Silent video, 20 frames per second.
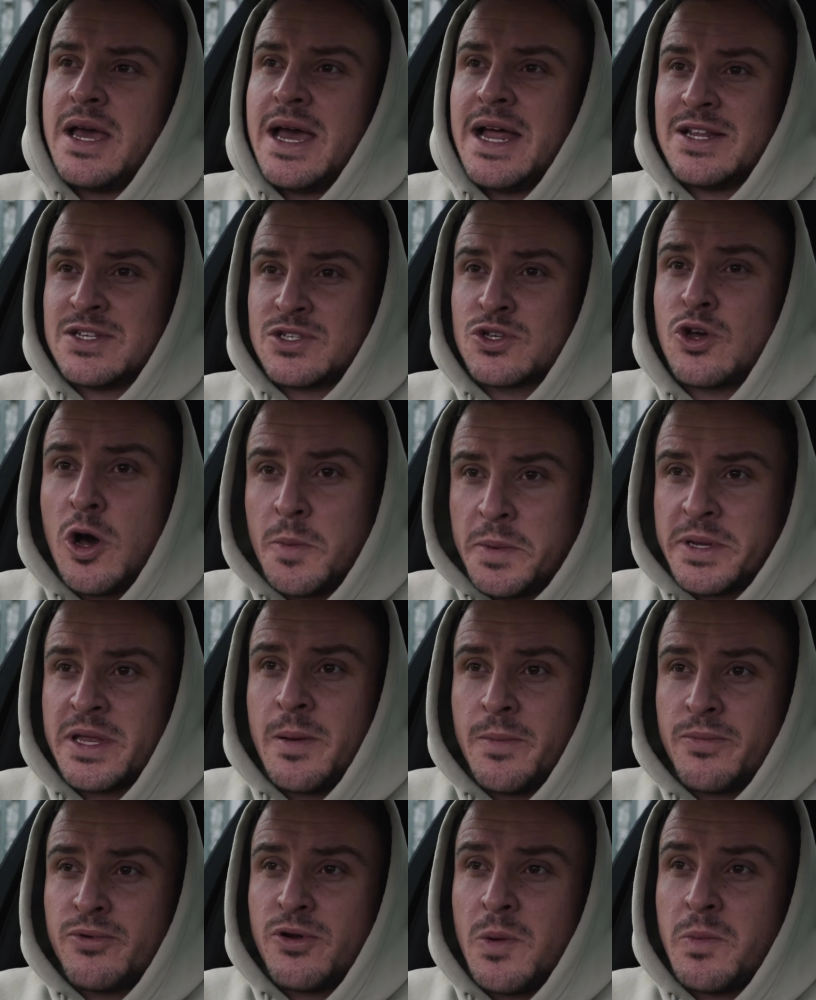and it's got to be
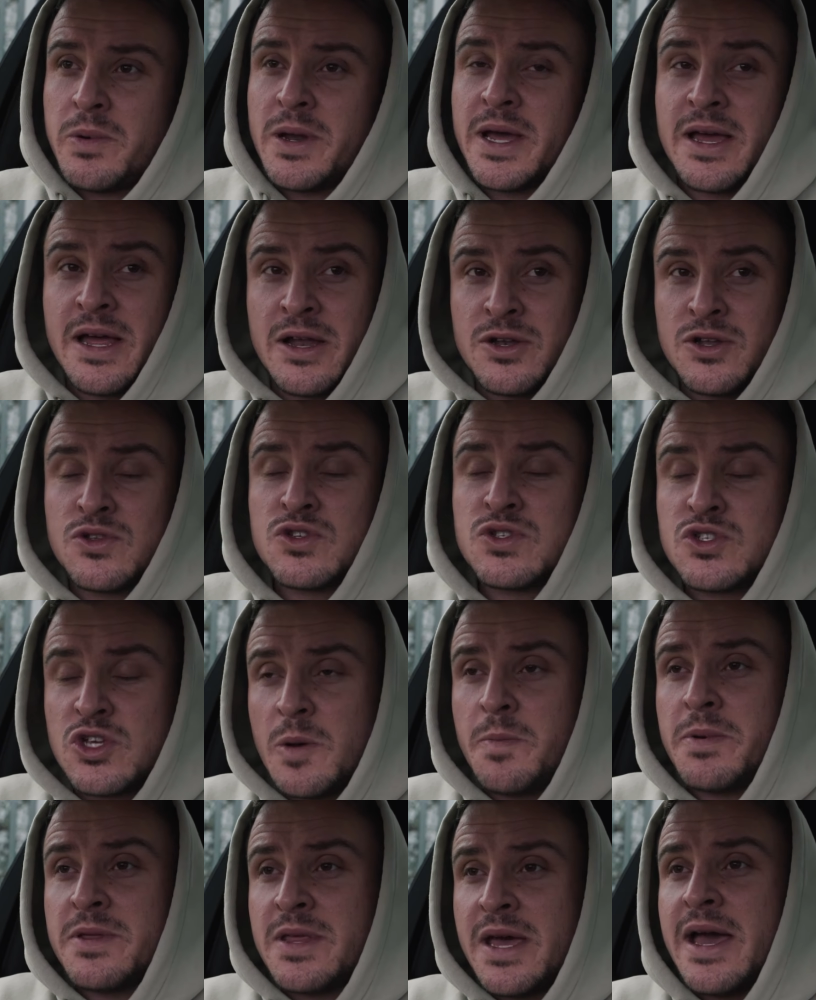done properly. And on
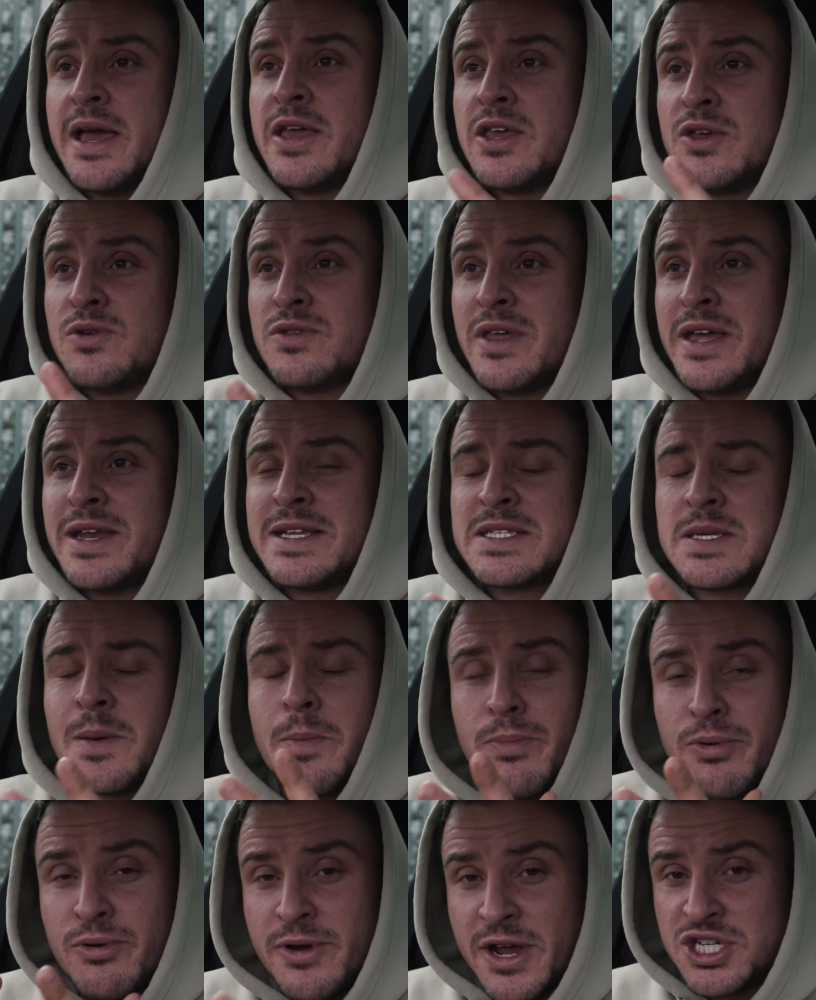top of that, you then need to
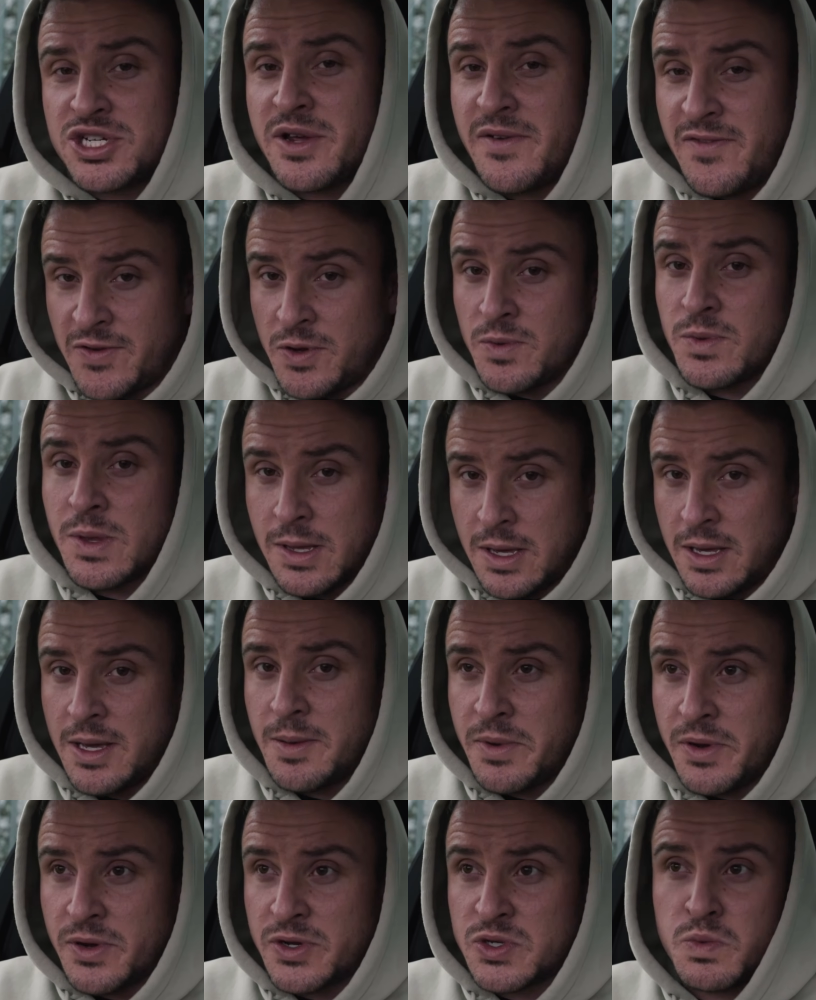pressure fill the
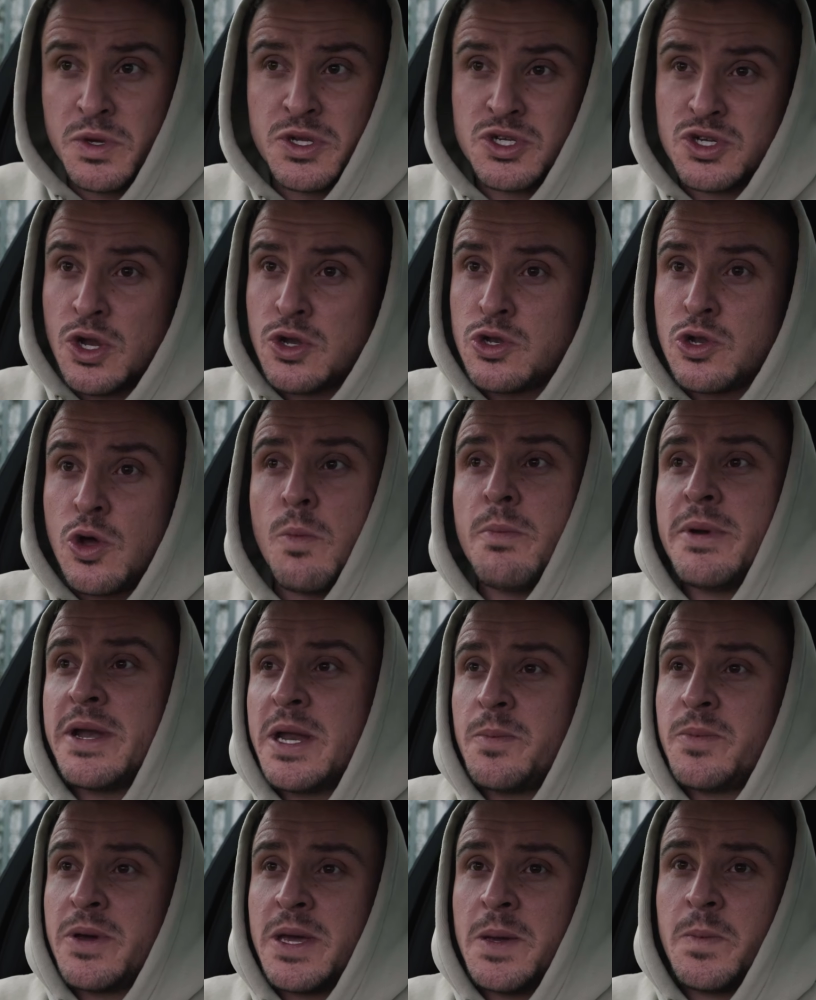gearbox, which not
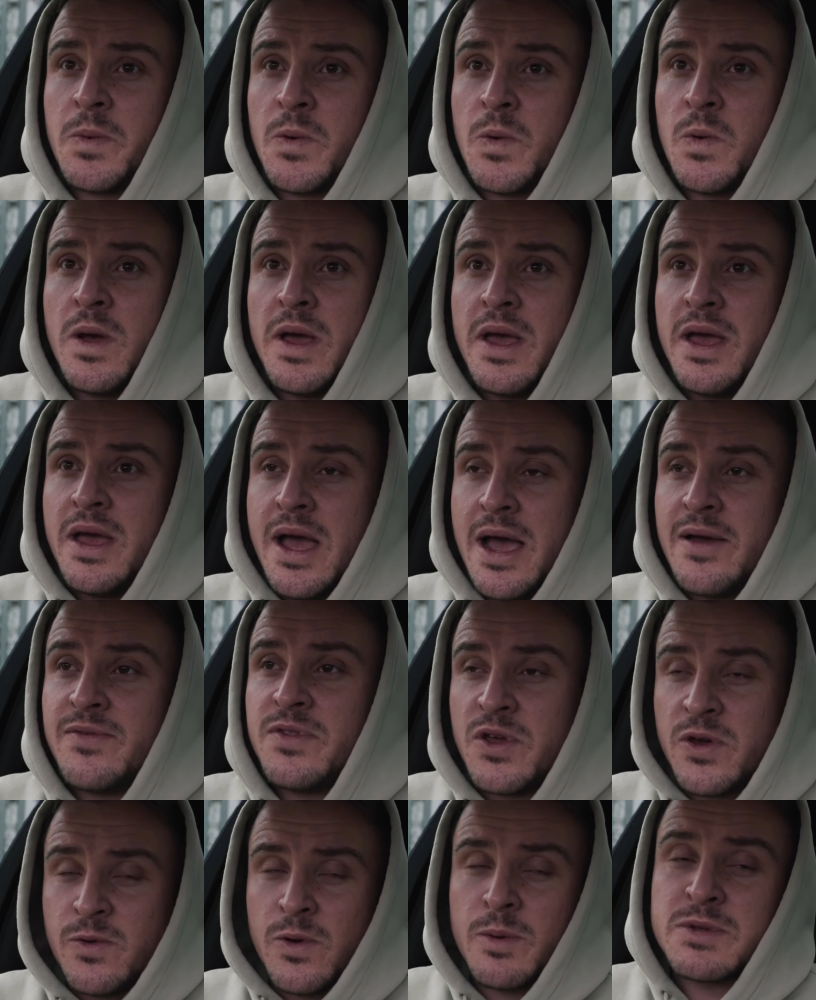many people have
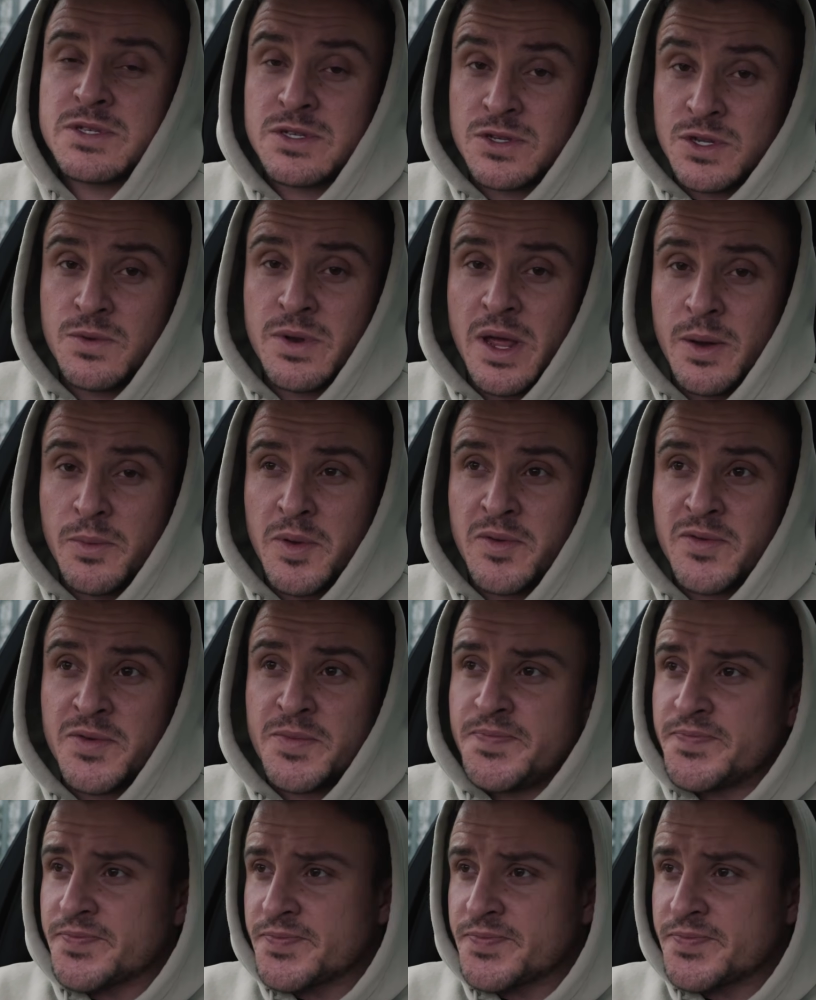the equipment to do that with.